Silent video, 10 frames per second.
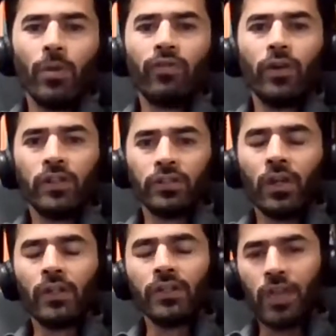let me
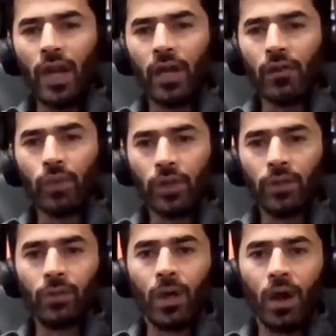first understand where
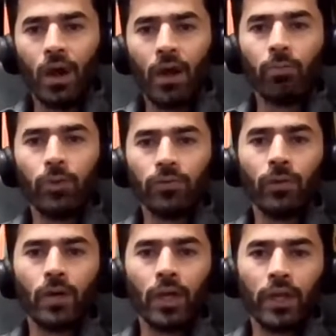you are
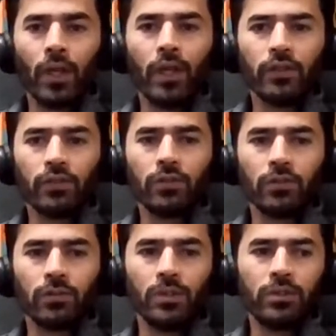before I can answer
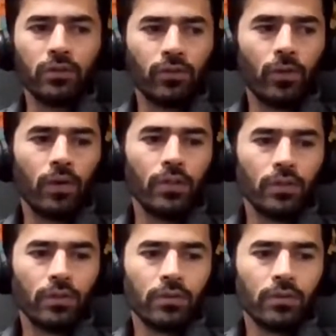those questions for you.